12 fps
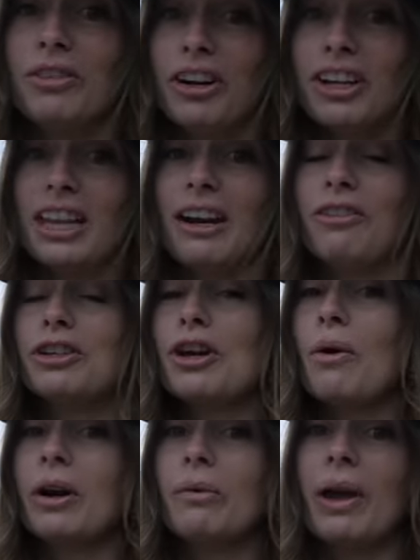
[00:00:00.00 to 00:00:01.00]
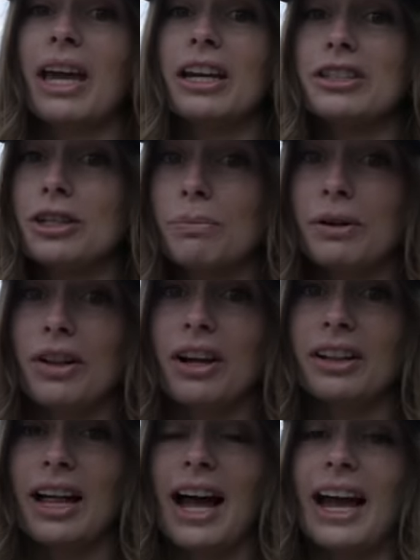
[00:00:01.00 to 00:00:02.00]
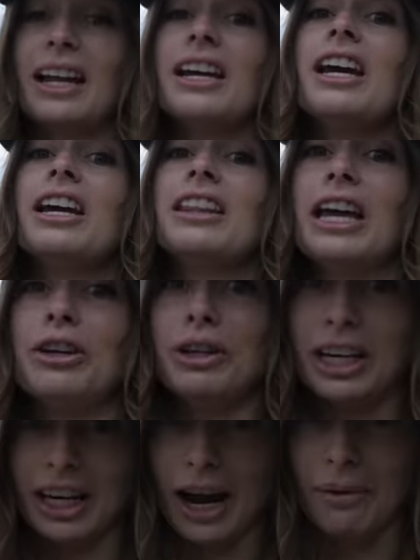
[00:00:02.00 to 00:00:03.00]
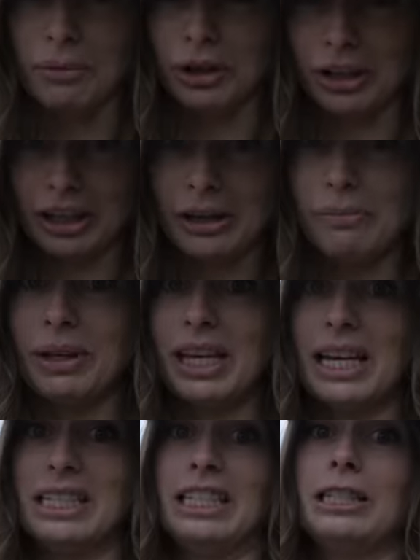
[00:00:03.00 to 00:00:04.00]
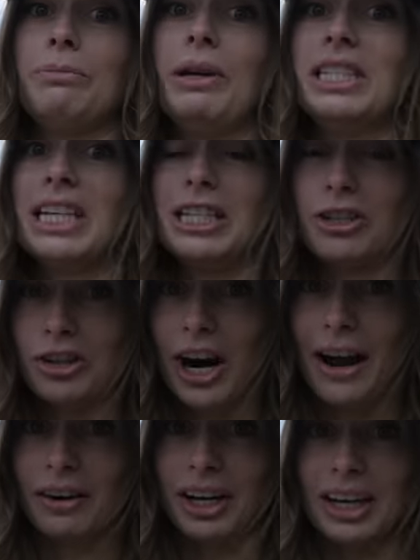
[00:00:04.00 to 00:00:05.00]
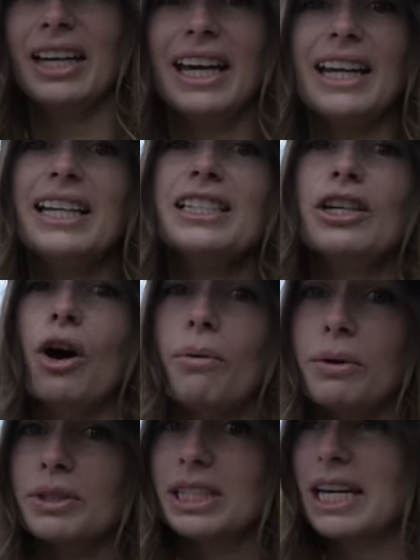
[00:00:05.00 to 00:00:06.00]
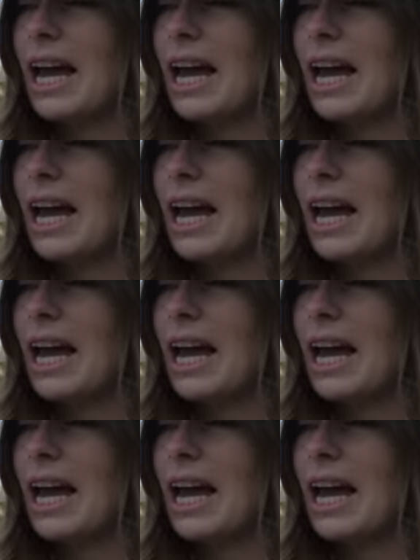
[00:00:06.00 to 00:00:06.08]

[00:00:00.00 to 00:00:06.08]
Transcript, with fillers: We've heard that if you don't want to wait in a super long line, that you need to come early because this place gets crowded. It is almost